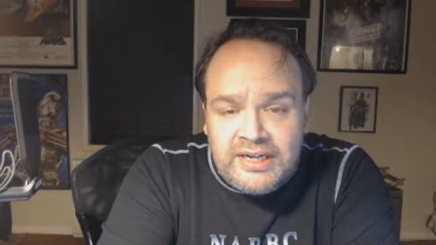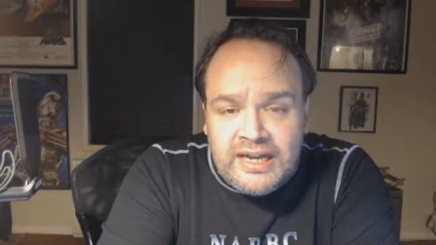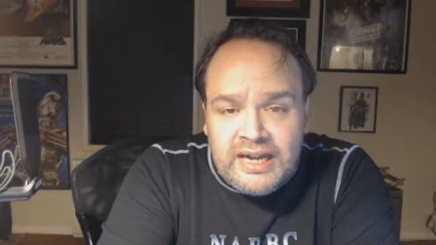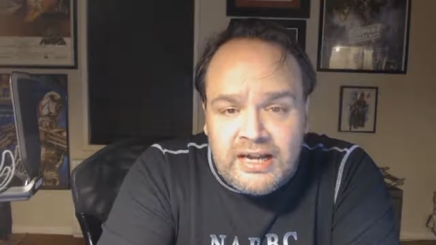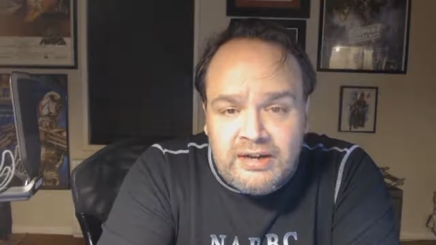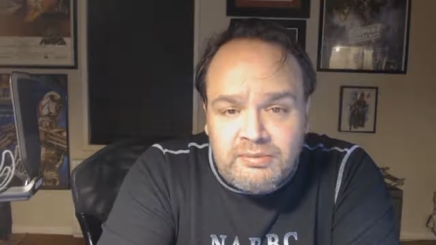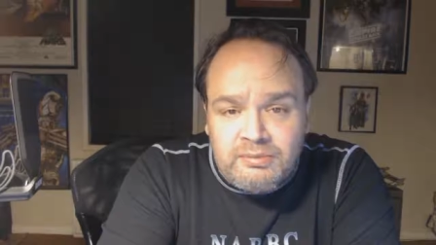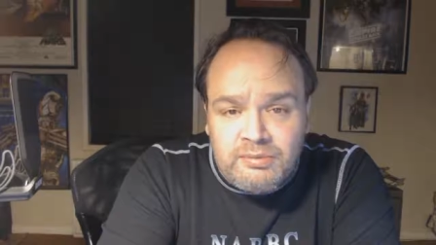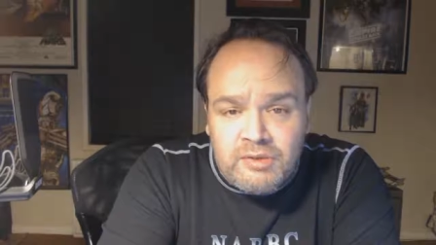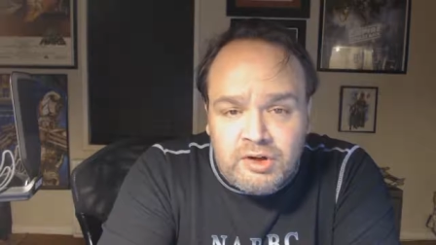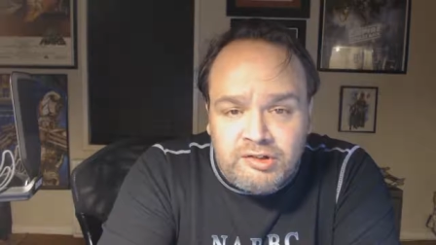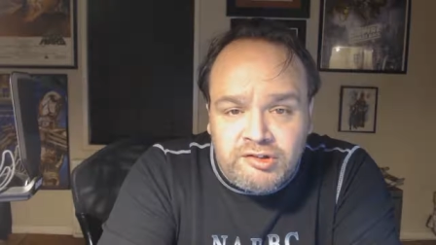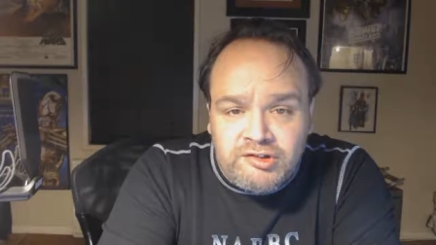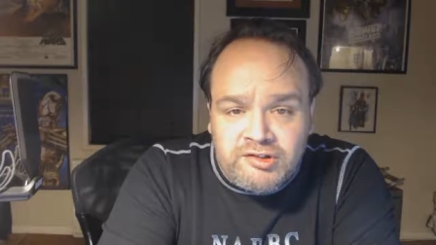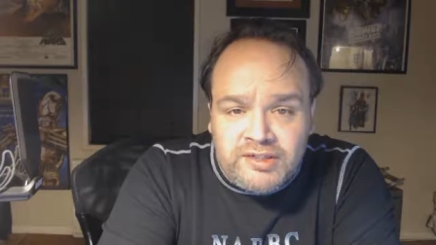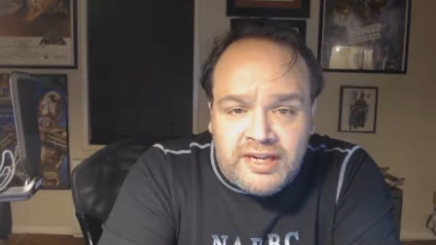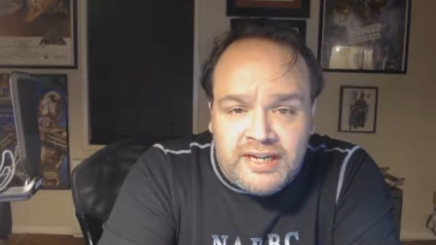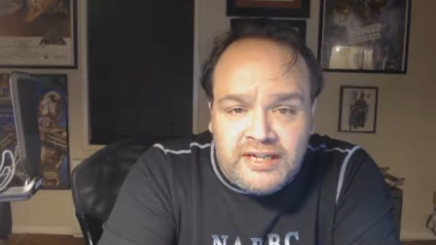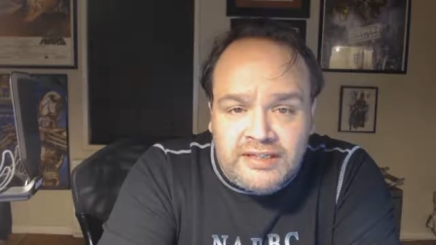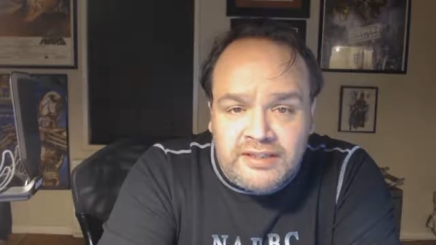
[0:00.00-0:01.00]
it out, March
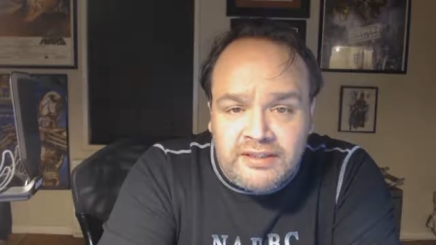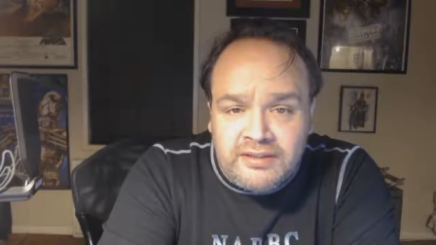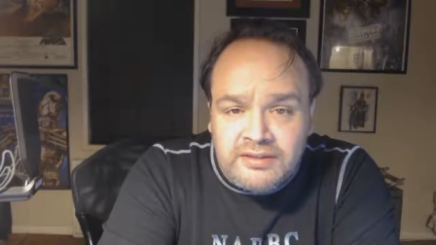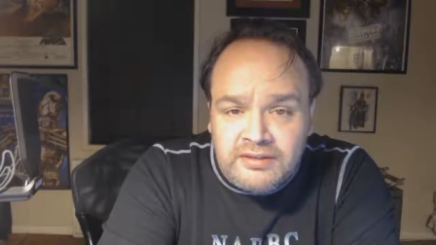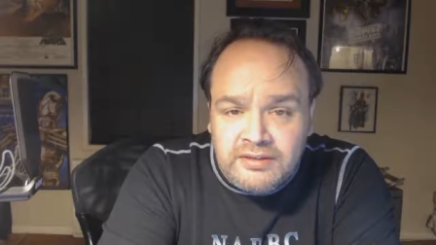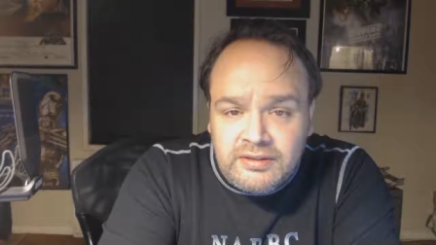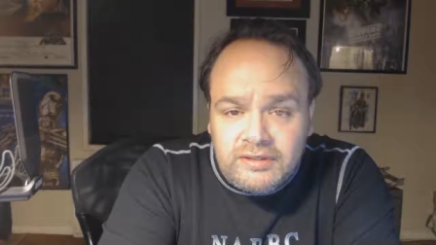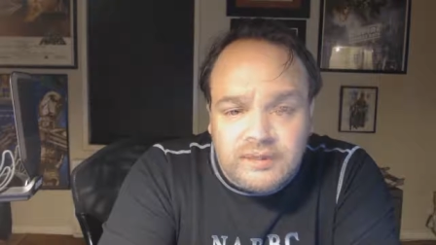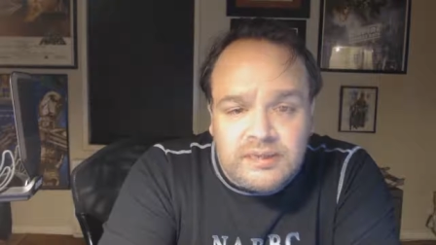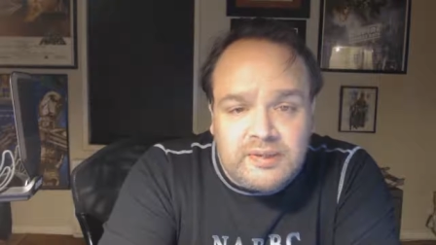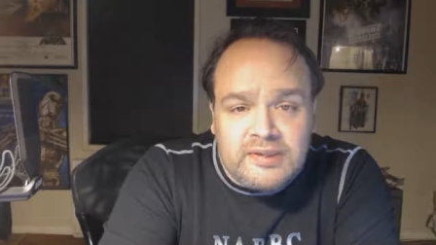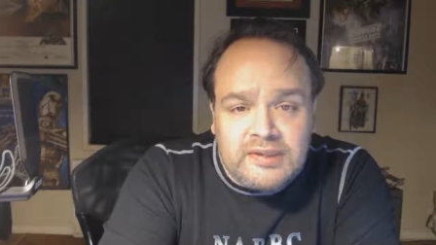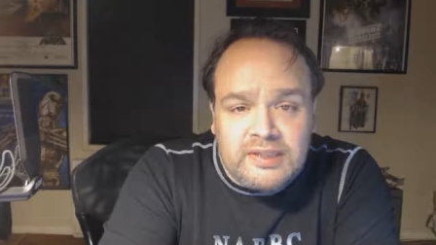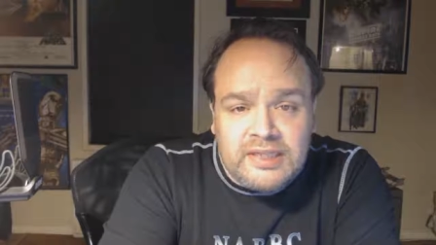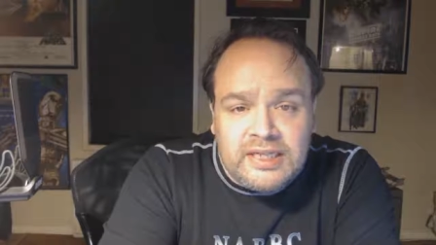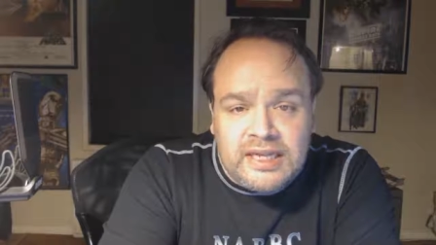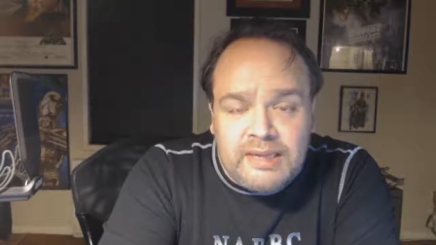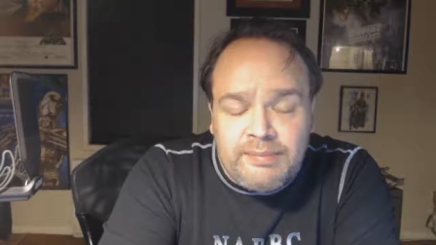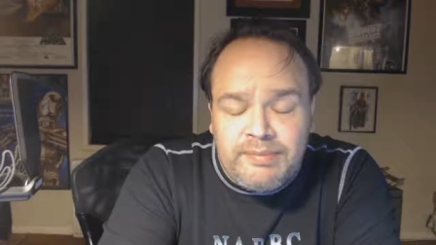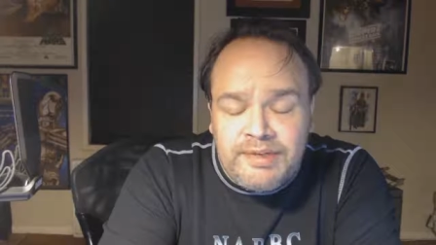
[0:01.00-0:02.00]
10th,
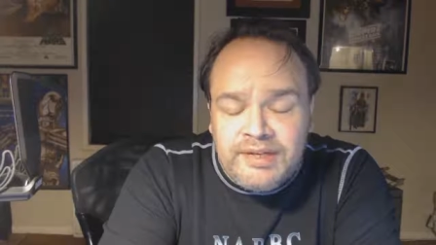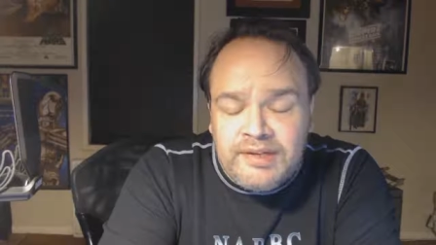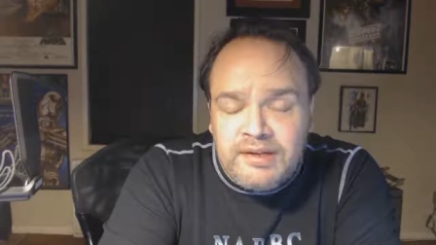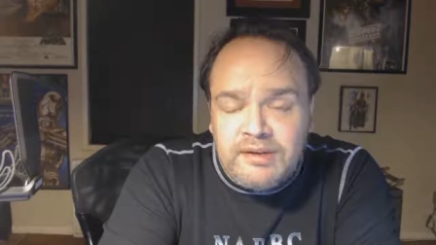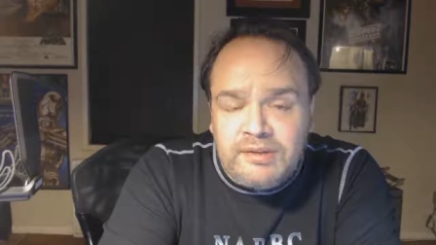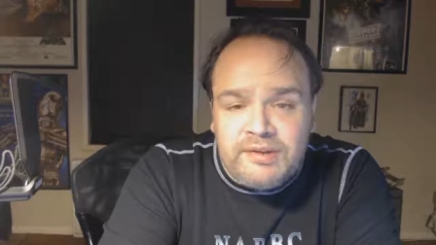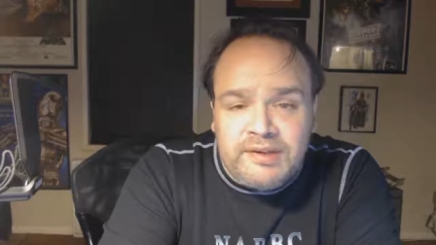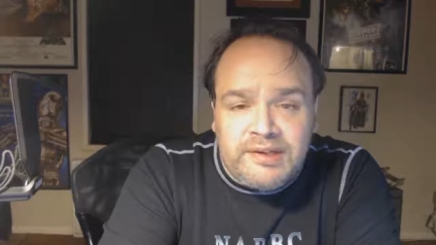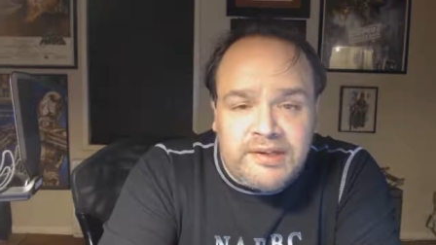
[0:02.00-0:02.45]
episode